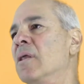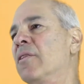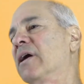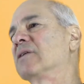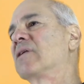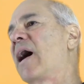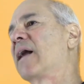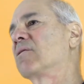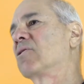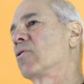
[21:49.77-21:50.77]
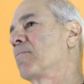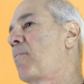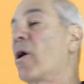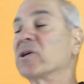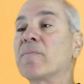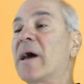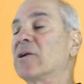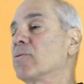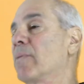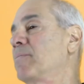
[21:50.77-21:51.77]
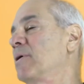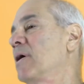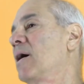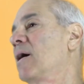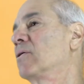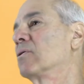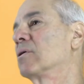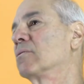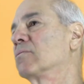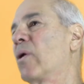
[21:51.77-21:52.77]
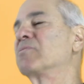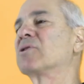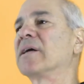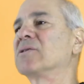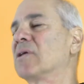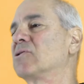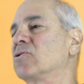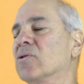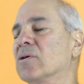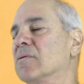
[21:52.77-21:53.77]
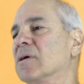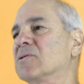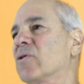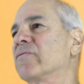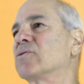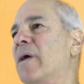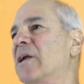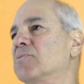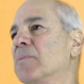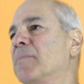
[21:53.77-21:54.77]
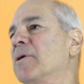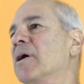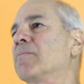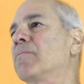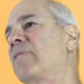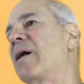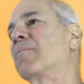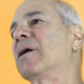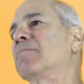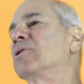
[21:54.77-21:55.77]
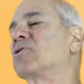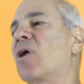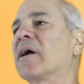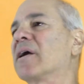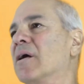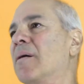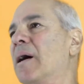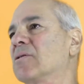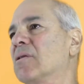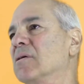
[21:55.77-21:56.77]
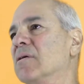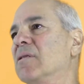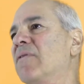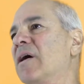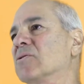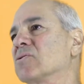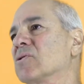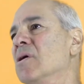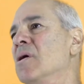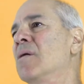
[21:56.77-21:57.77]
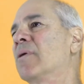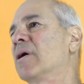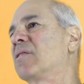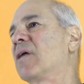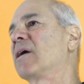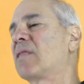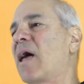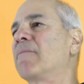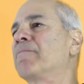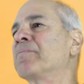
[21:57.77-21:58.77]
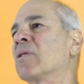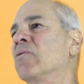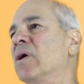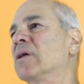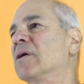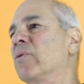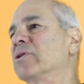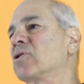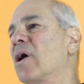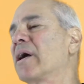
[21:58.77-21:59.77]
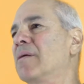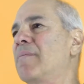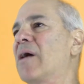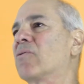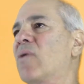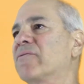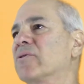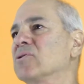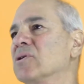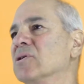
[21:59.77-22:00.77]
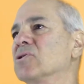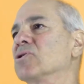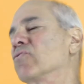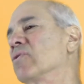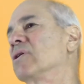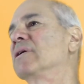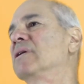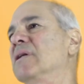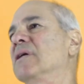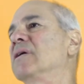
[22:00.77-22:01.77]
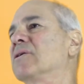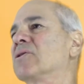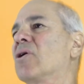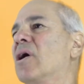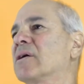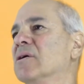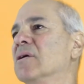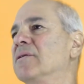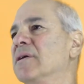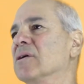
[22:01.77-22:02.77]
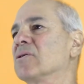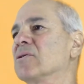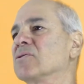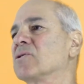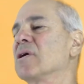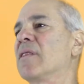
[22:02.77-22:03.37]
things that your parts manager might be on, or websites that your service manager might be on that might be talking about the vendors. But I think that really when you're talking about references, you really need to talk to dealers